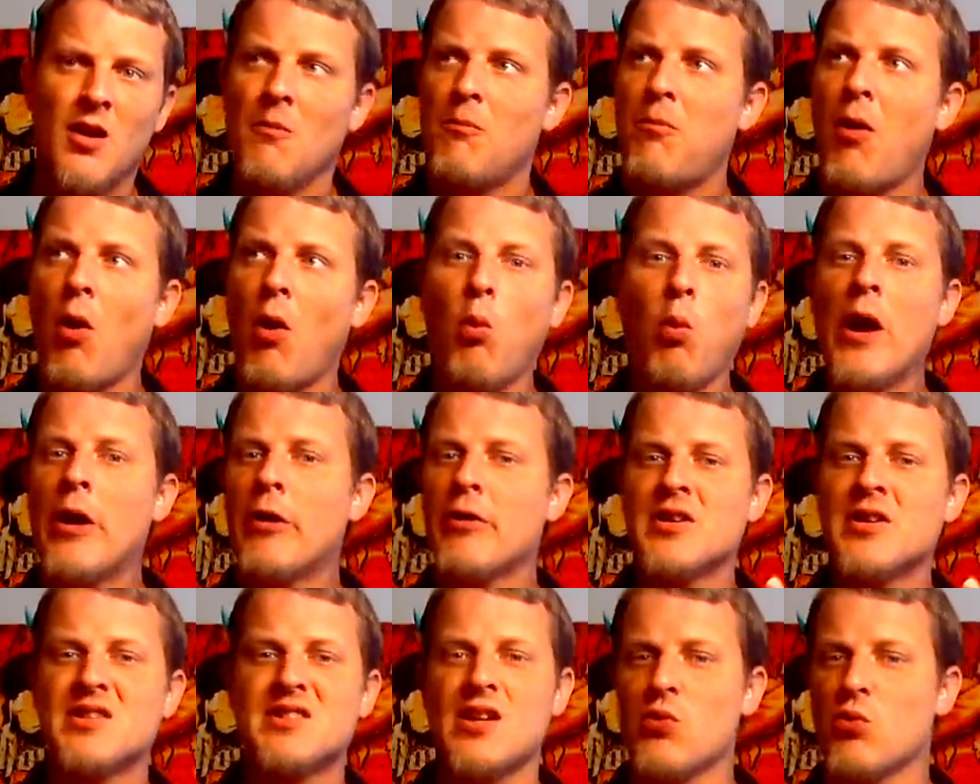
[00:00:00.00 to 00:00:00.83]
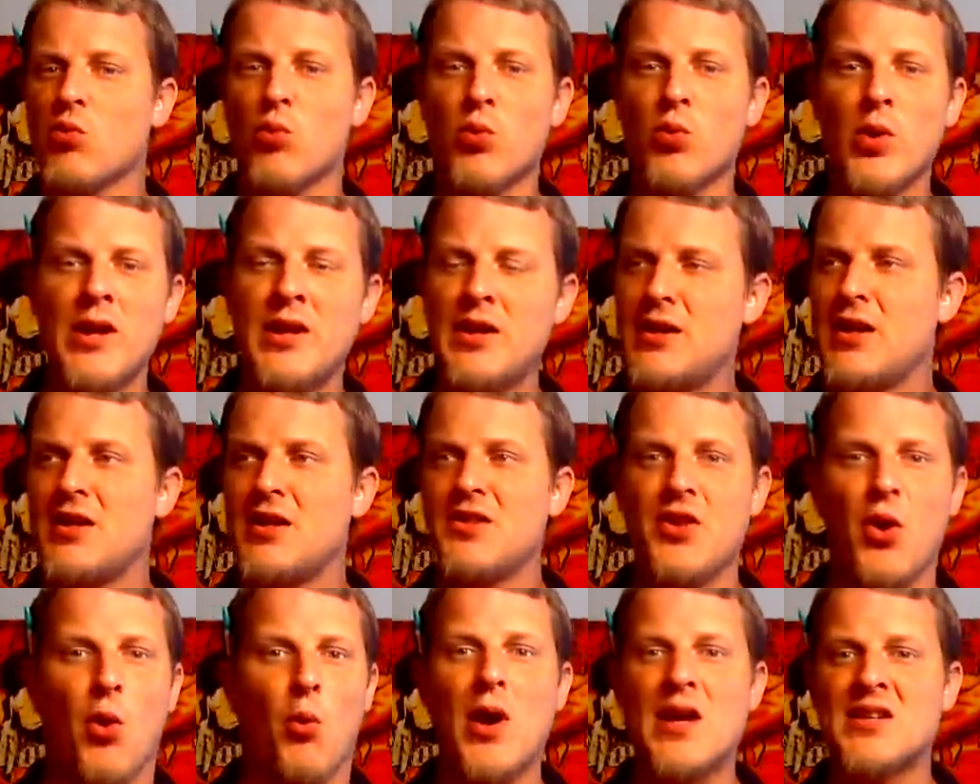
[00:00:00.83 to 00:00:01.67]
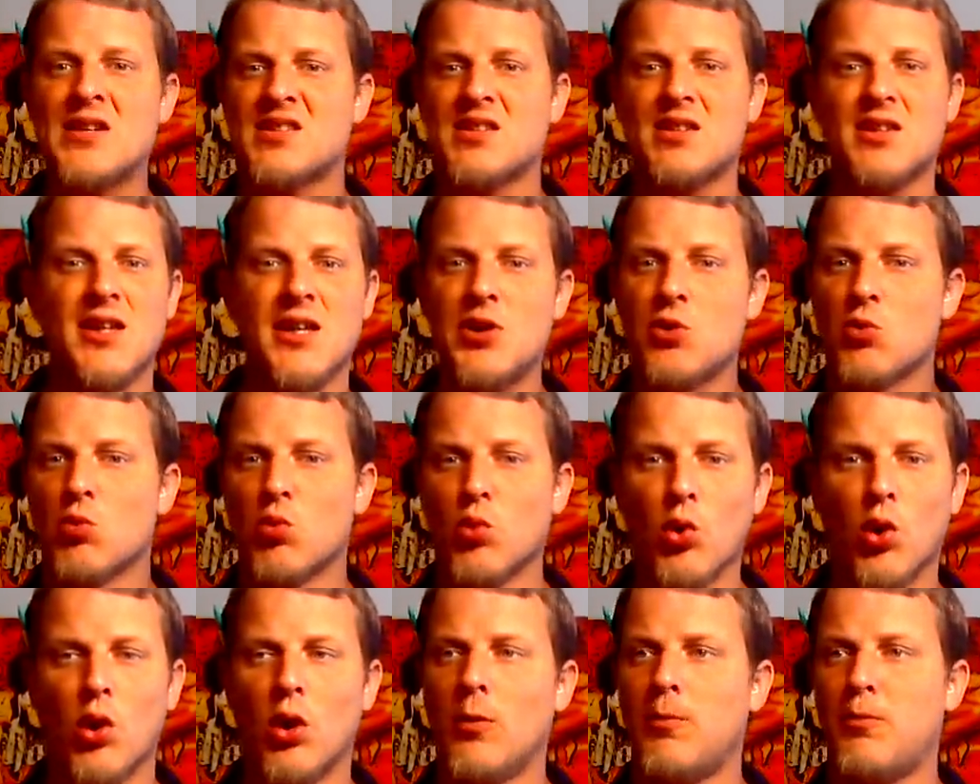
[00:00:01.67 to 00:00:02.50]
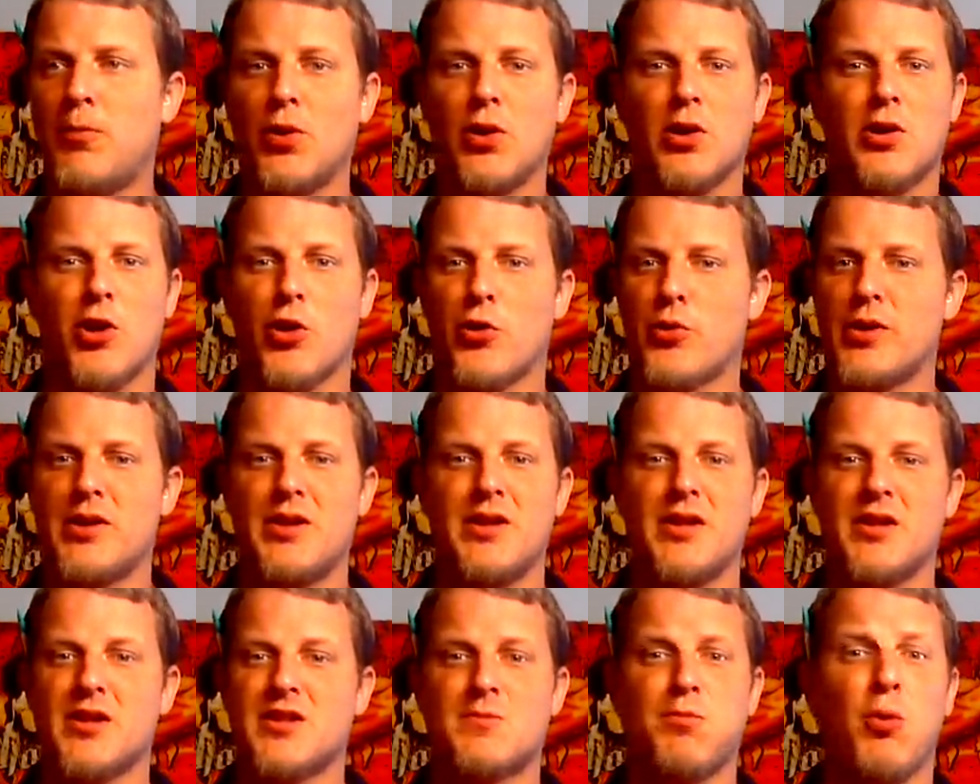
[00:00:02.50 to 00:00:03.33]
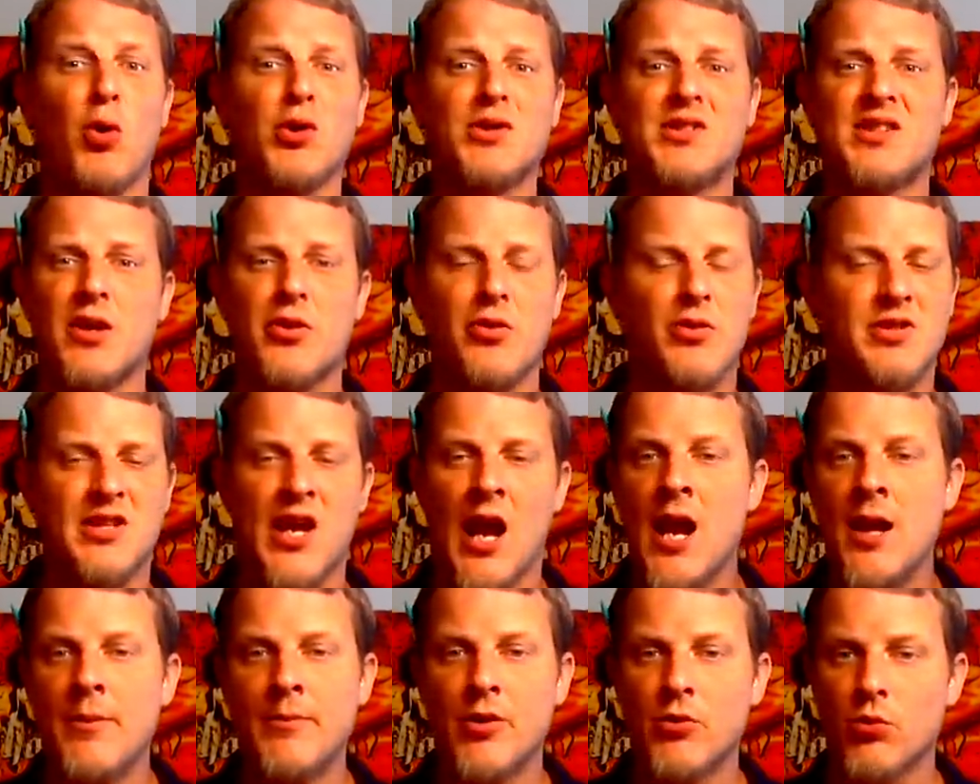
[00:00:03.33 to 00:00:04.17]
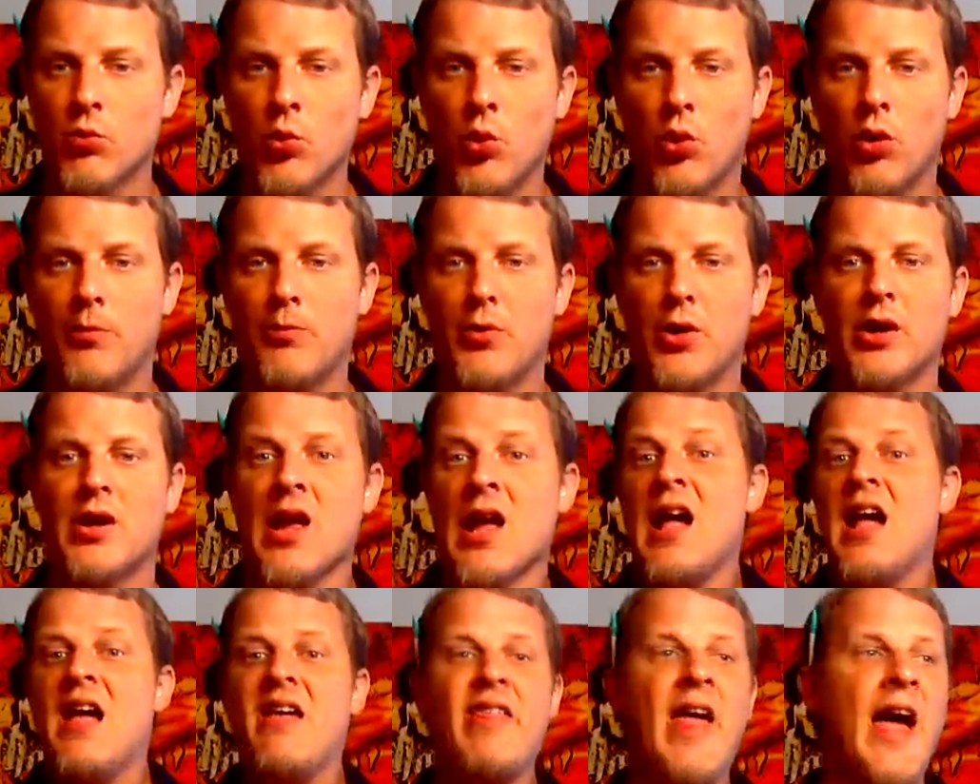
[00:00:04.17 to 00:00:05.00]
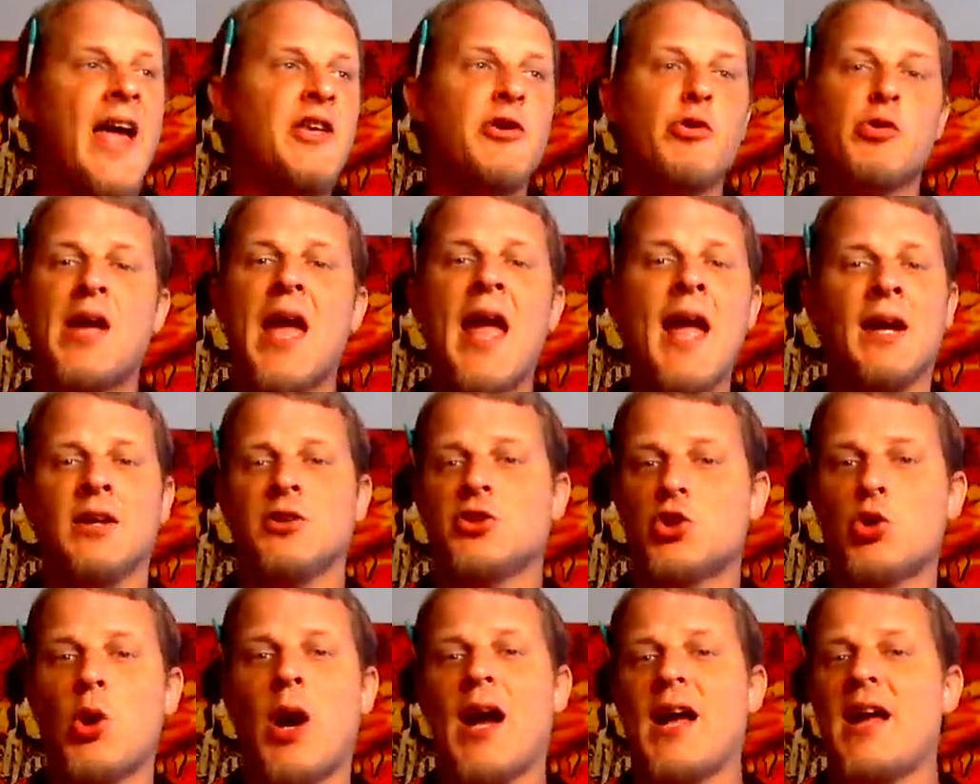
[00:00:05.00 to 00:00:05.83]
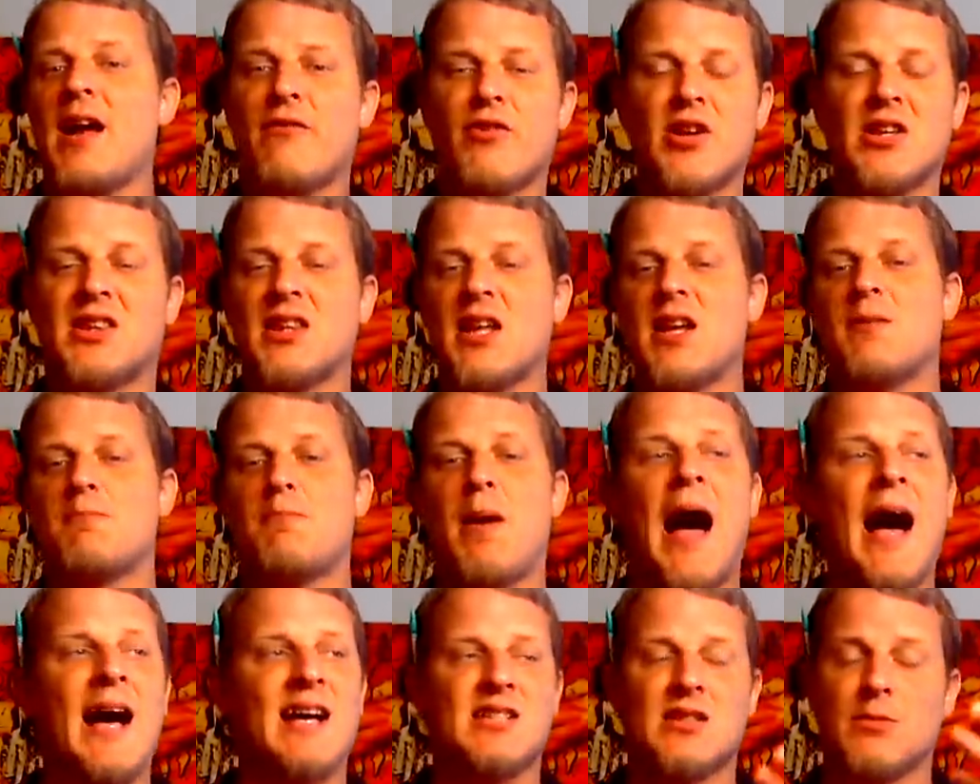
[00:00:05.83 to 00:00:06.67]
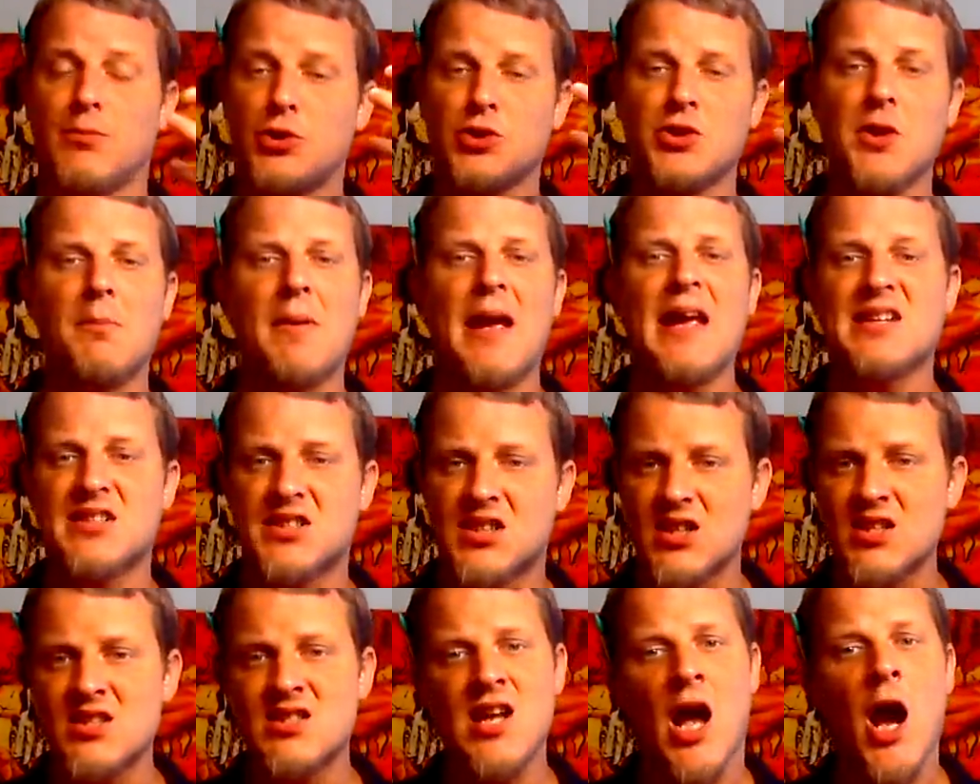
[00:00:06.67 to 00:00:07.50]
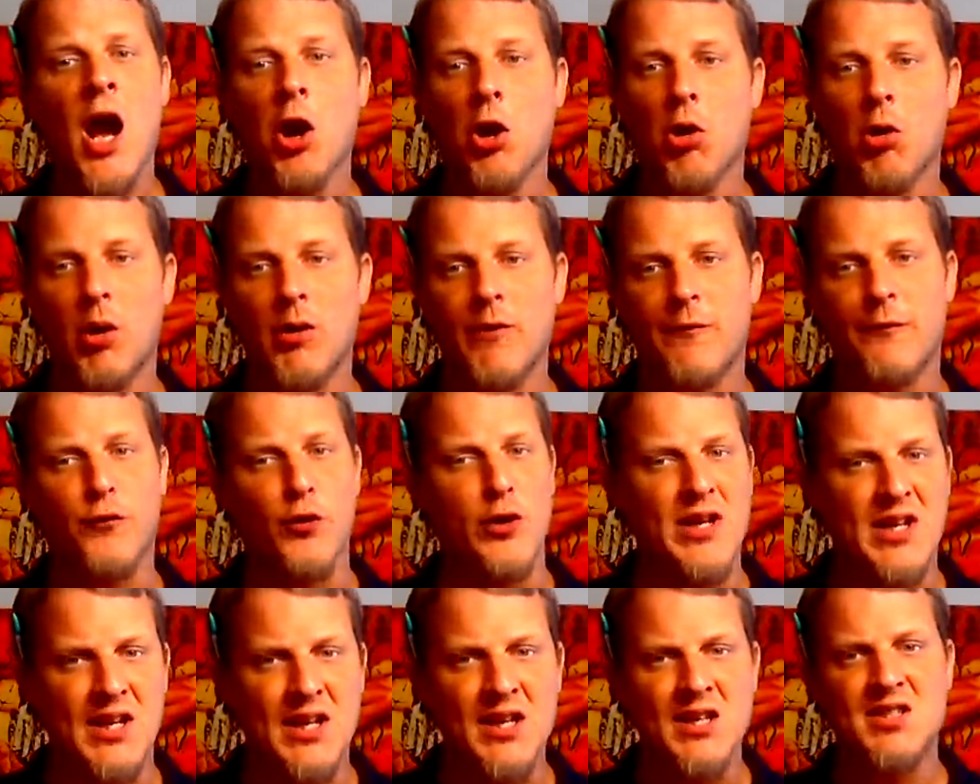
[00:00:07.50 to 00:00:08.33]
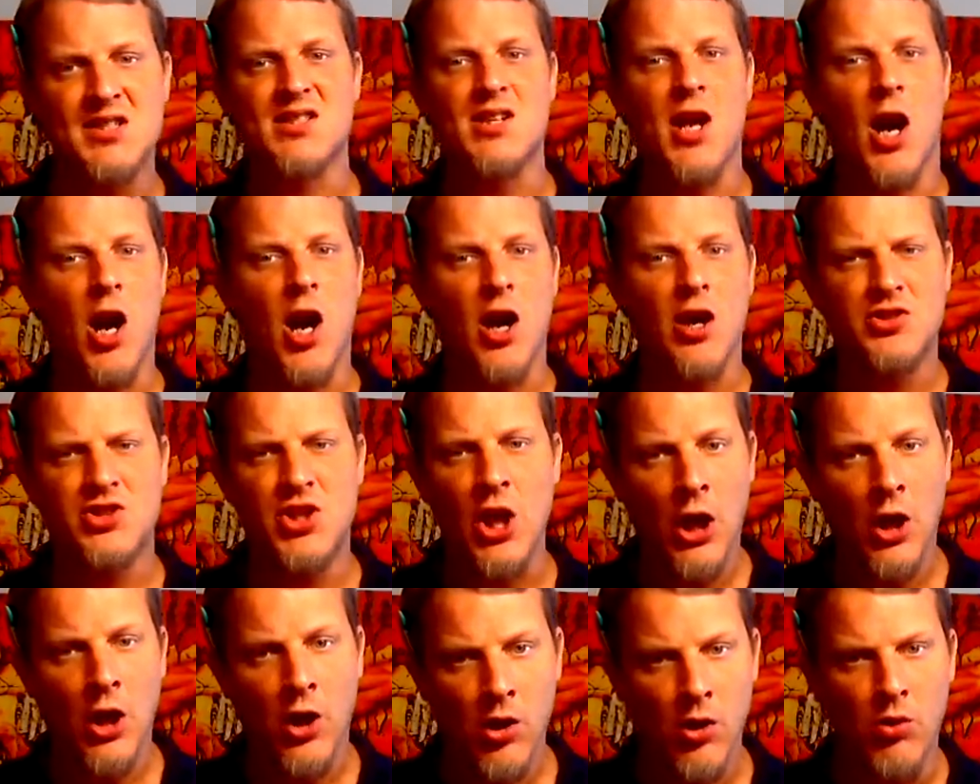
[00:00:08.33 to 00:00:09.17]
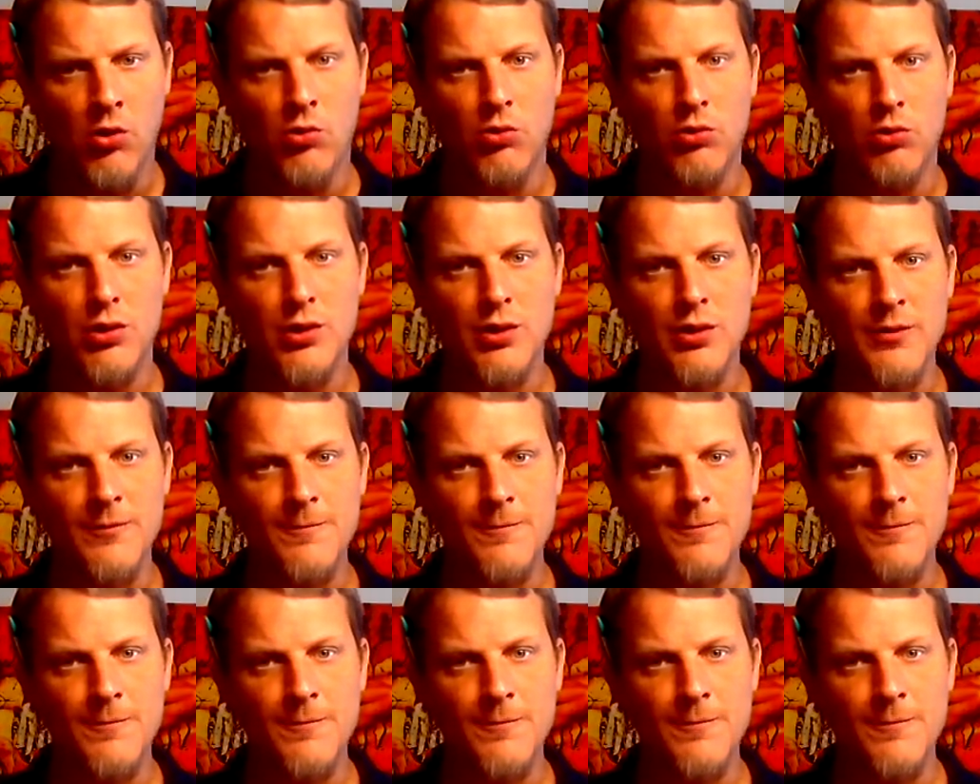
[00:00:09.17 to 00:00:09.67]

But where is it written in the wrestling rule book or in the sports entertainment rule book that you can't try everything possible to make Cesaro a freaking star too?